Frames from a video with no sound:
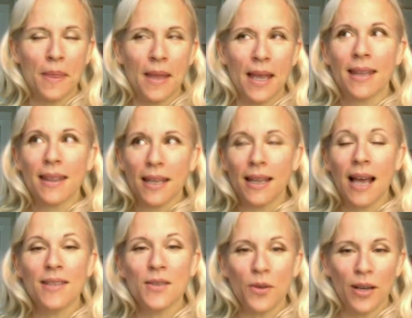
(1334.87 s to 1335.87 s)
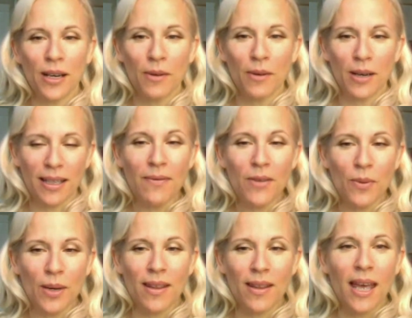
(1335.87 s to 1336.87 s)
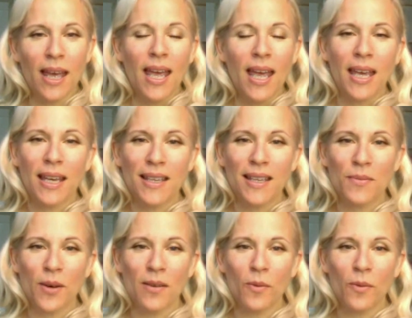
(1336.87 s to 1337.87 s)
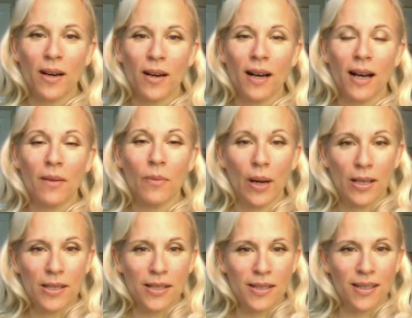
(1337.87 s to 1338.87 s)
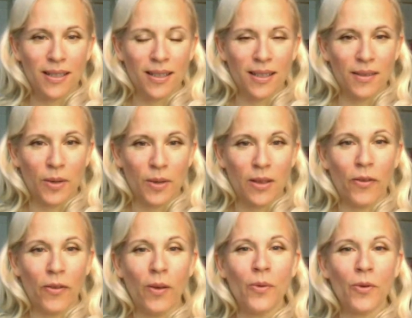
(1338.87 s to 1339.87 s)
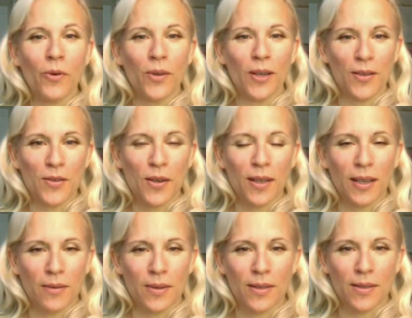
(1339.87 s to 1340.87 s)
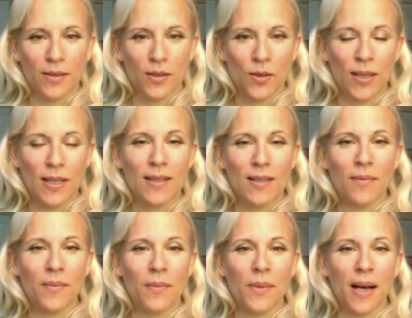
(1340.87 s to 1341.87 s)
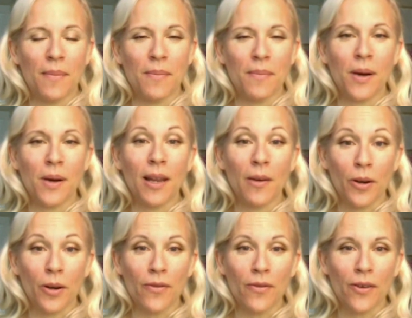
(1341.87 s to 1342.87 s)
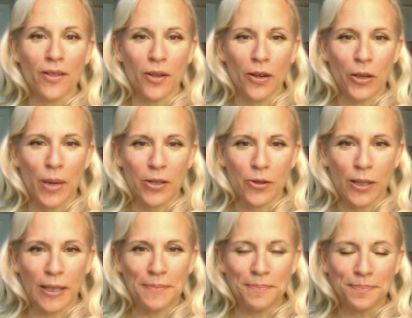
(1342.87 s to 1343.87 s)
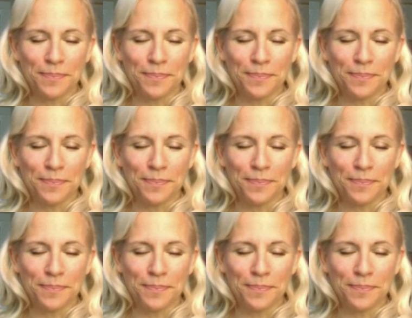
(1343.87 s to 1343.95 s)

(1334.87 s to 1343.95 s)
And the last story I want to leave you with is one where I went with a film crew in Australia. I was doing some pilot work for a documentary,